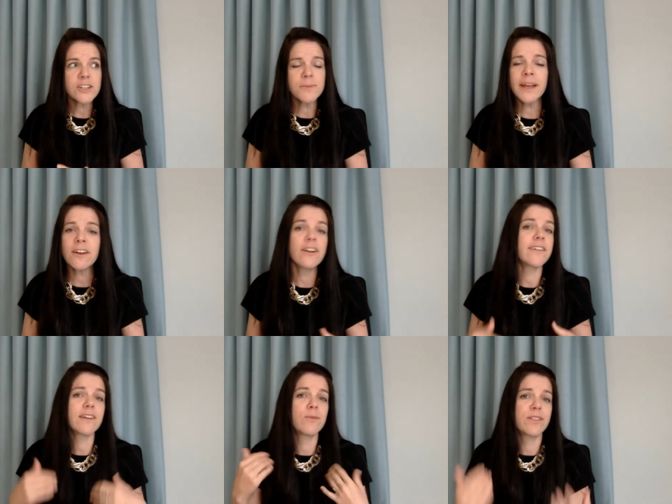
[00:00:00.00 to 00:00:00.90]
she made
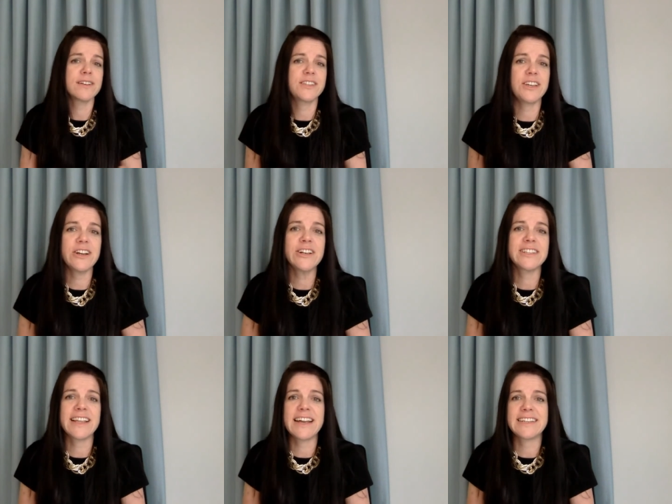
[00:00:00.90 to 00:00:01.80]
contact with us
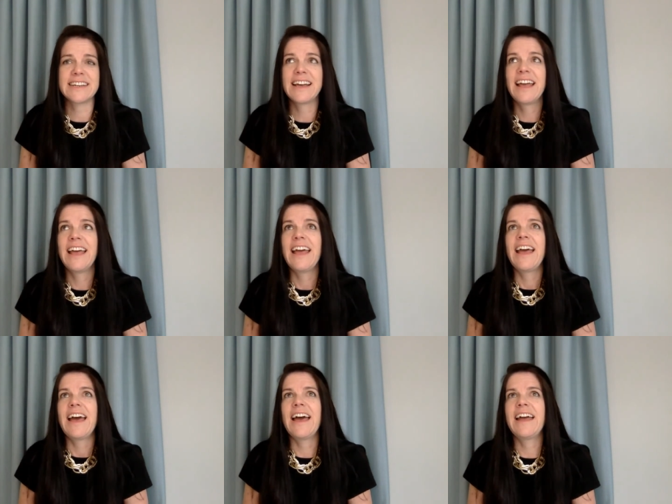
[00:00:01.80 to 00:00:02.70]
years later
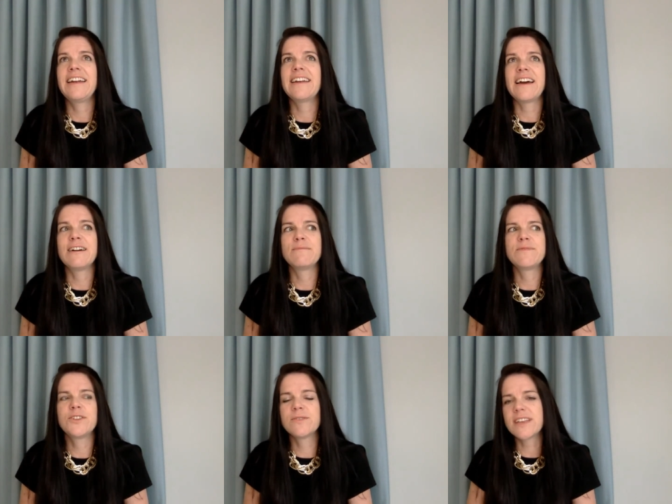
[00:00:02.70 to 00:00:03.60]
and
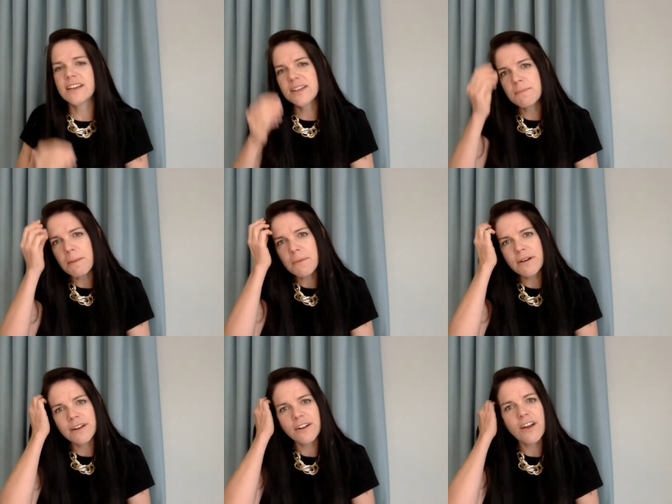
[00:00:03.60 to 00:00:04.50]
um, she was actually a
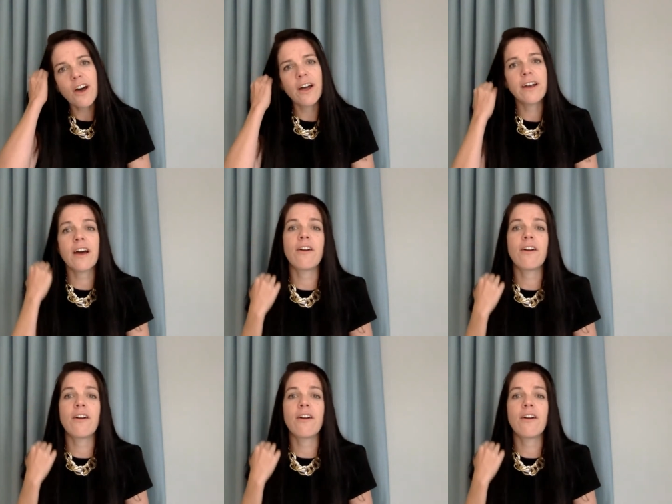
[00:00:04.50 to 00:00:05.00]
member in on, on